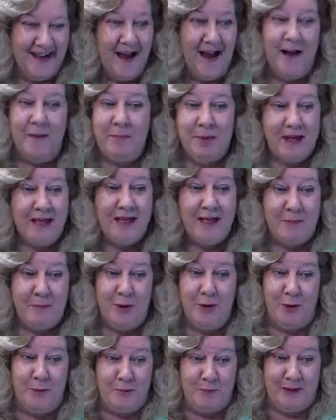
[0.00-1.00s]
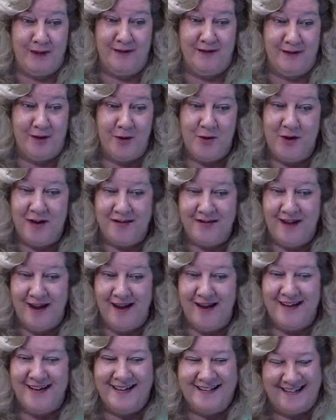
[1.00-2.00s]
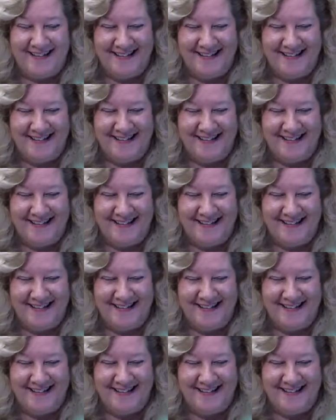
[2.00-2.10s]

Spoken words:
A pink poop pillow at that.